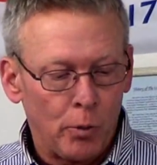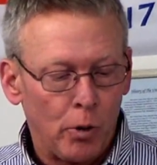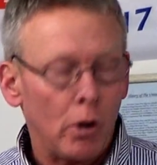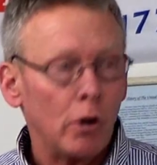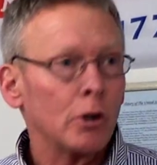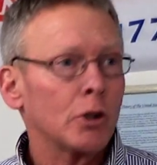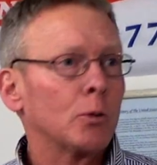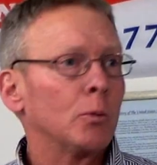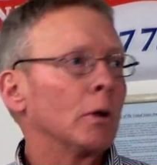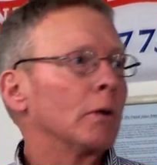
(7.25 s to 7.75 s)
We're
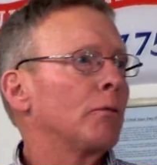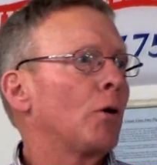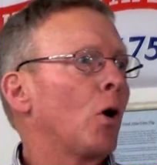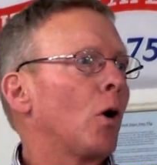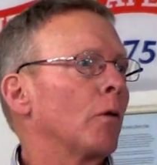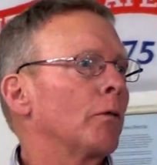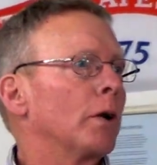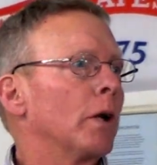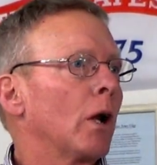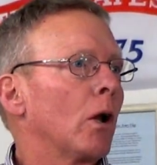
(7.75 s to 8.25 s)
also
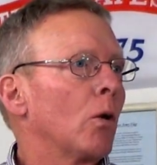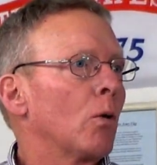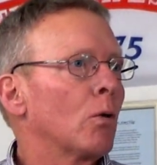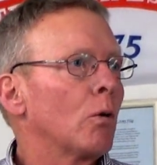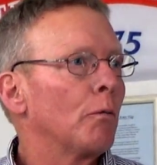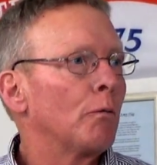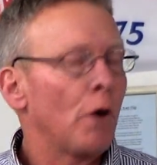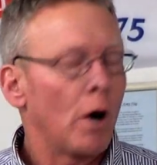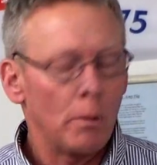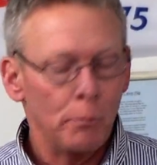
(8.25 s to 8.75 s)
involved in the
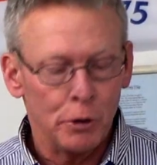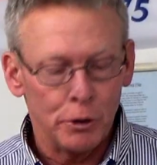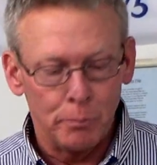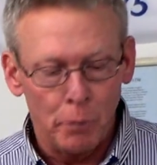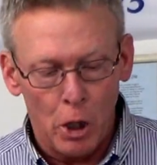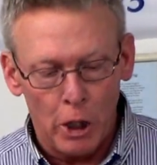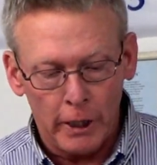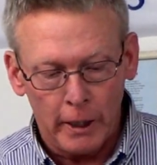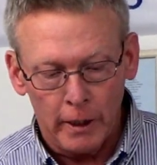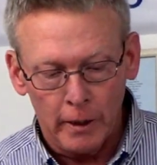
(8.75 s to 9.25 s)
local farmers
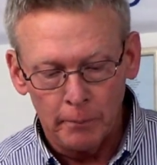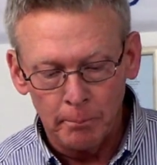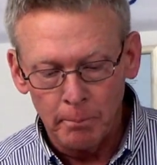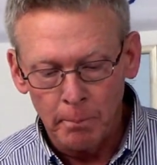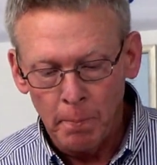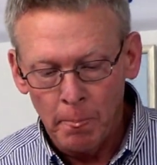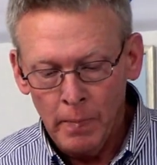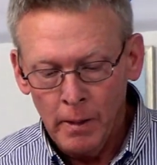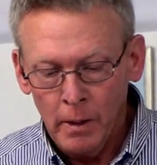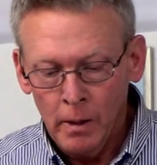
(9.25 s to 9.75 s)
market.
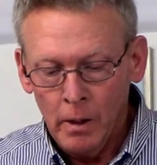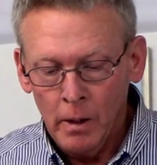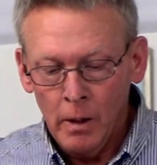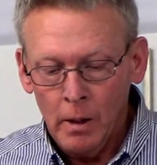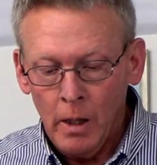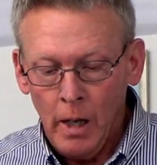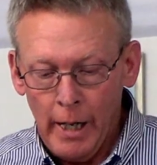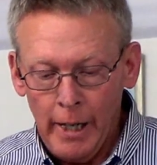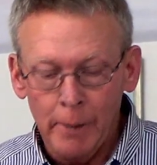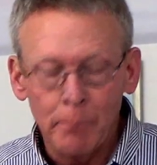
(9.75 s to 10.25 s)

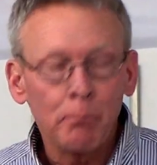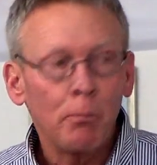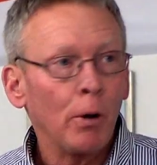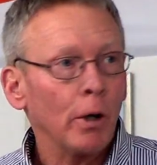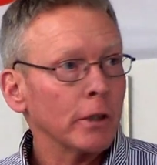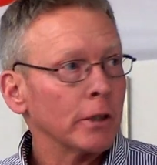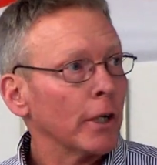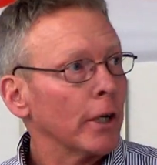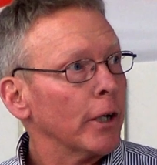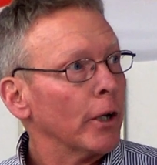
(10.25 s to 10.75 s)
I am
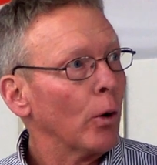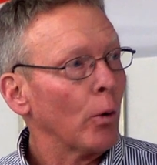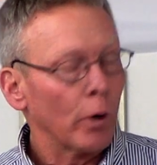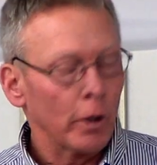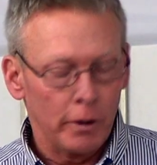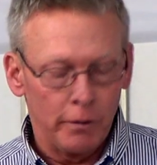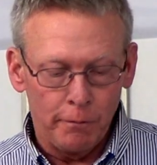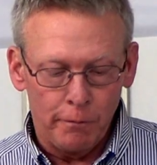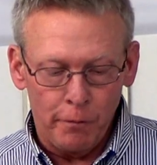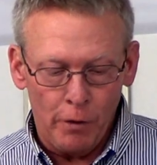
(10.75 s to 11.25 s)
president of the
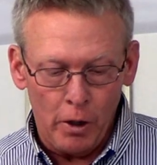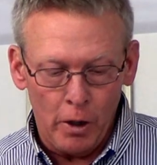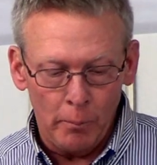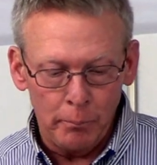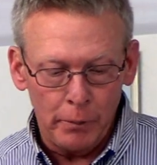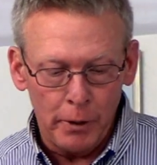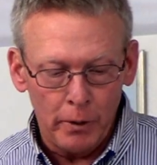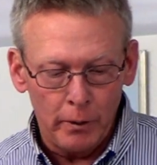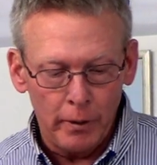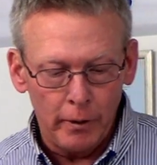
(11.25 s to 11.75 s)
Oregon
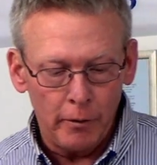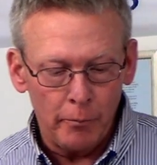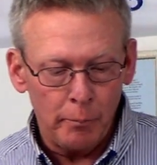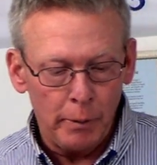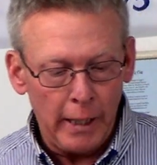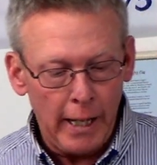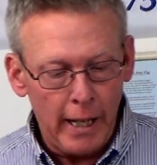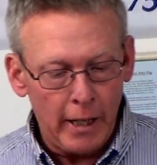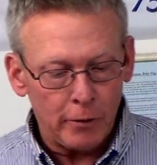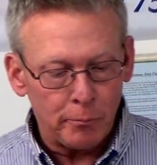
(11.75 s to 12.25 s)
Farm Bureau and
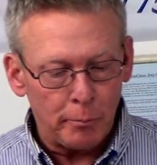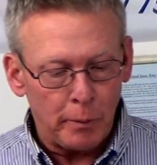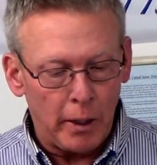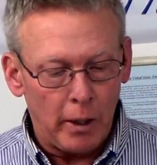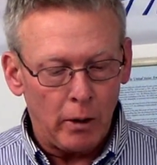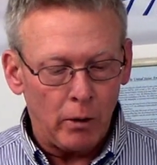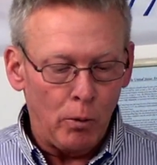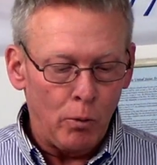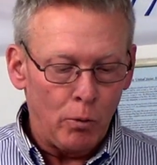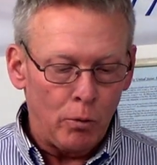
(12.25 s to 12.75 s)
have been asked
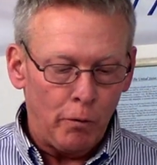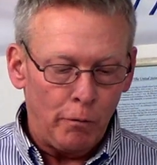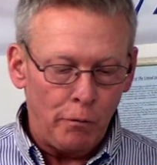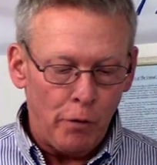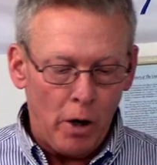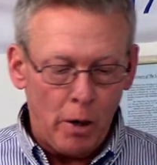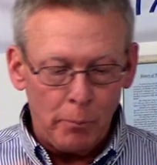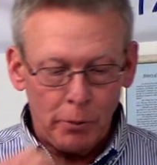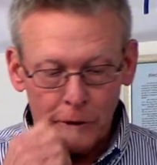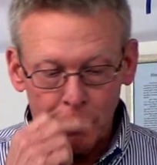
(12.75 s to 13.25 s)
by our local
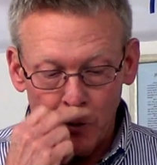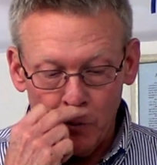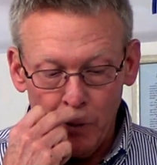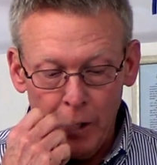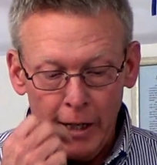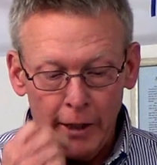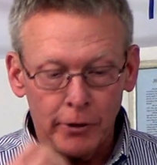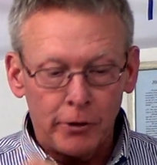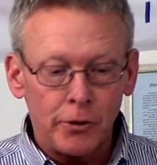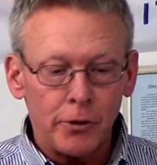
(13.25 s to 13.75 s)
farmers
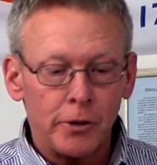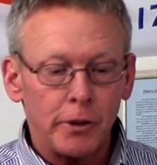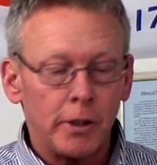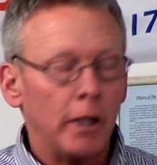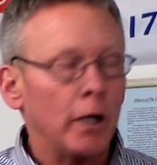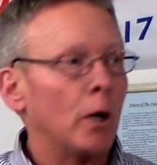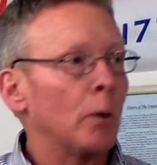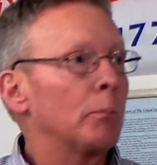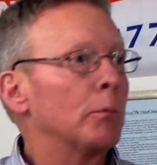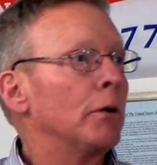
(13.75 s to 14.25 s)
and ranchers
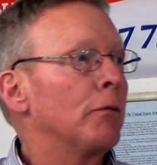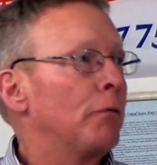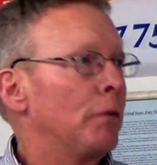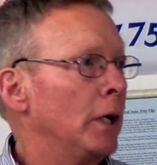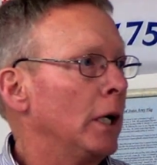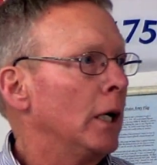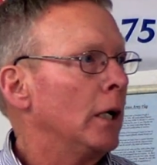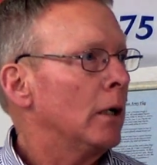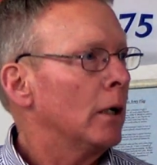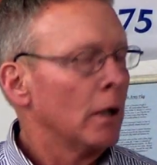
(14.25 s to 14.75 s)
to help
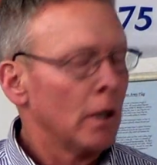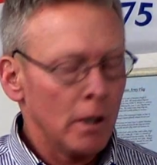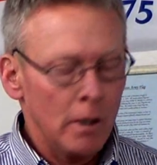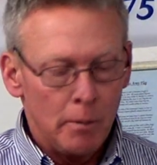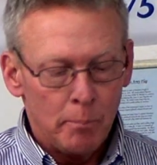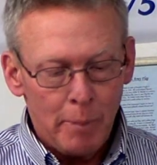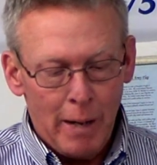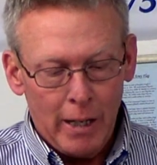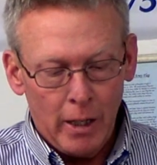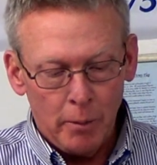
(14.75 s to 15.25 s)
defeat
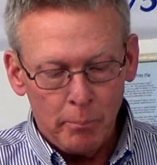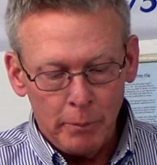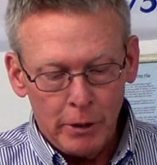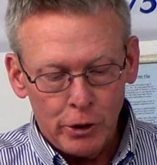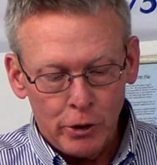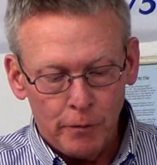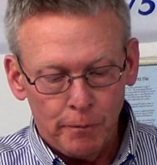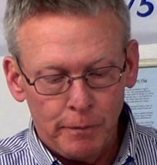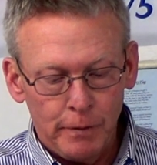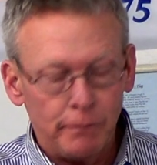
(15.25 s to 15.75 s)
ballot
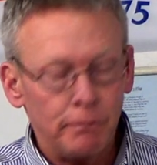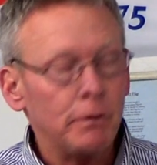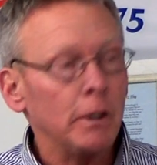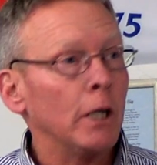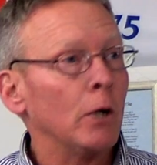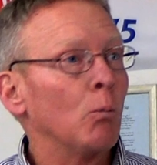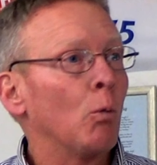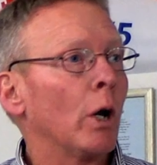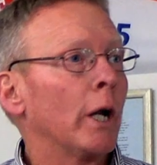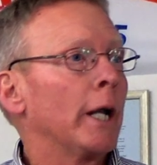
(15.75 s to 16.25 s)
measure
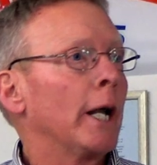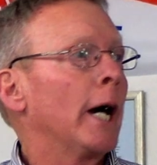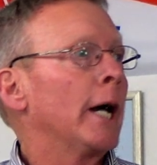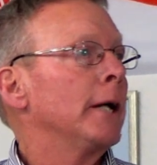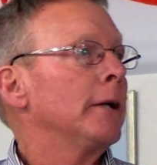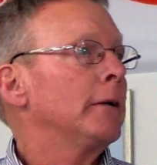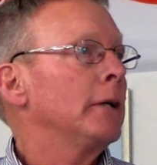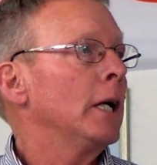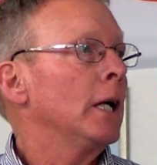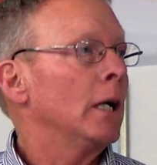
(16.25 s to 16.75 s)

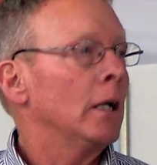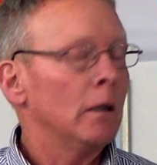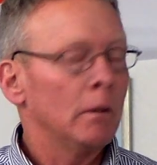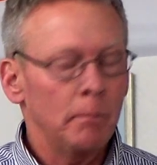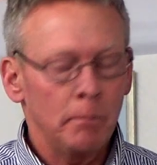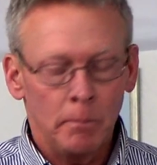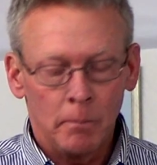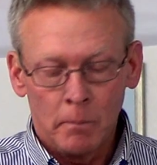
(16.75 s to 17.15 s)
15-119.